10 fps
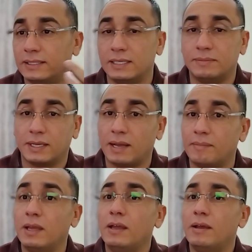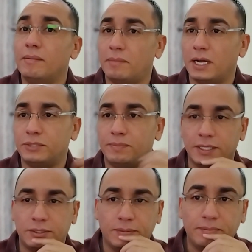it has become much
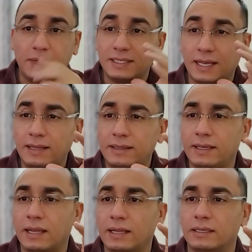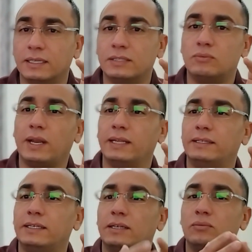better but at the end is what i
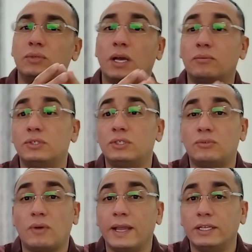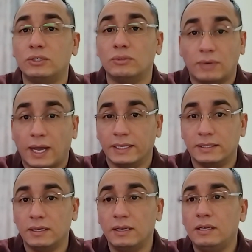did i was i was trying to write